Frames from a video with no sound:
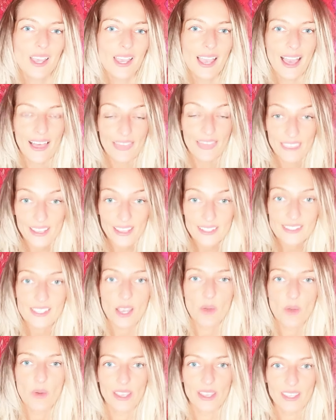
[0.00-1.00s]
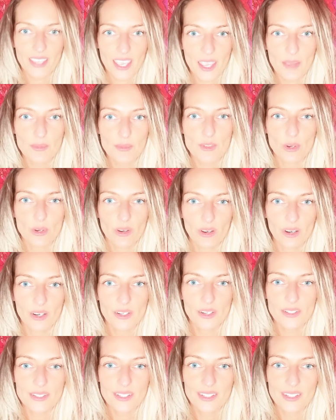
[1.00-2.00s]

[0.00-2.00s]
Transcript: And that's how I came to Earth